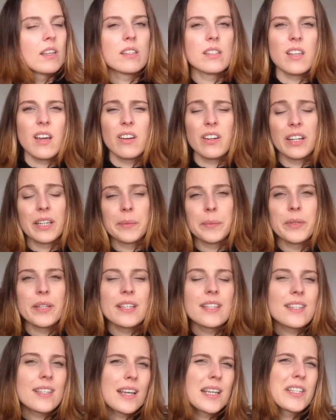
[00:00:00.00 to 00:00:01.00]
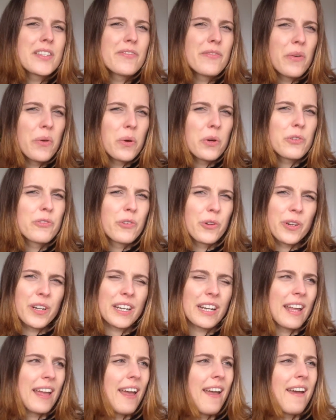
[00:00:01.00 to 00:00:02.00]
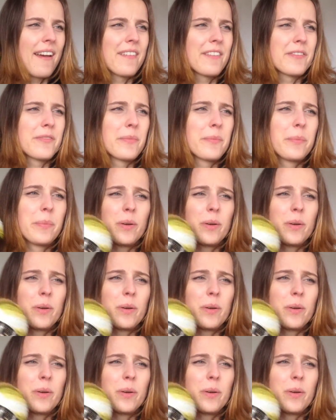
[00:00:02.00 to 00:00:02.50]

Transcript: Sorry, but it says four, four and a half,